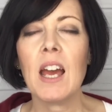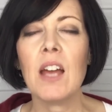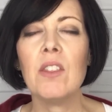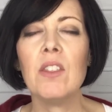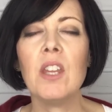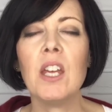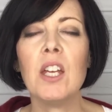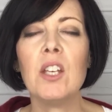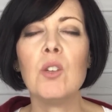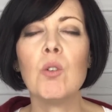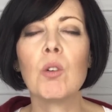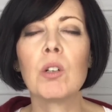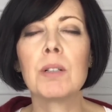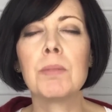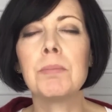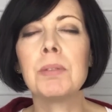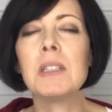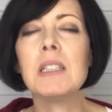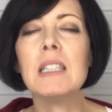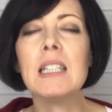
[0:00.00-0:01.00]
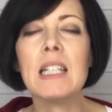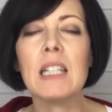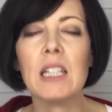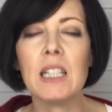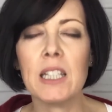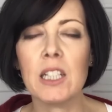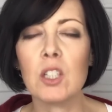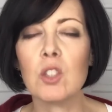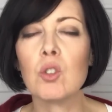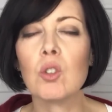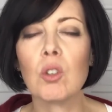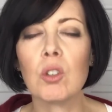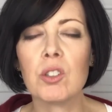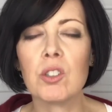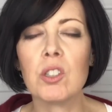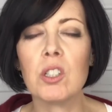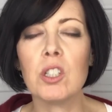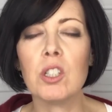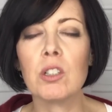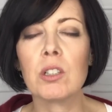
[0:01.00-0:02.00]
and then you're completely
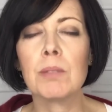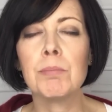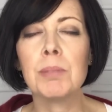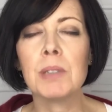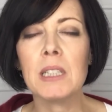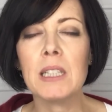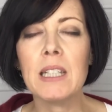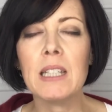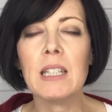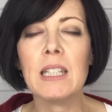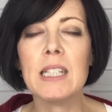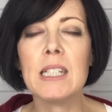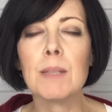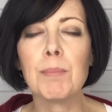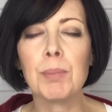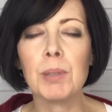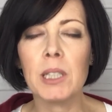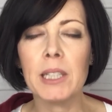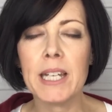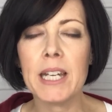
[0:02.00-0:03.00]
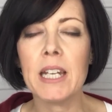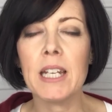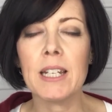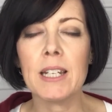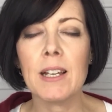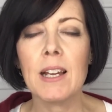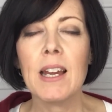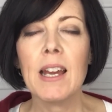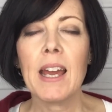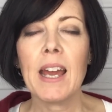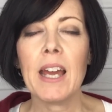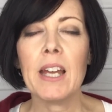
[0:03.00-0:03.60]
exhausted, you're completely depleted.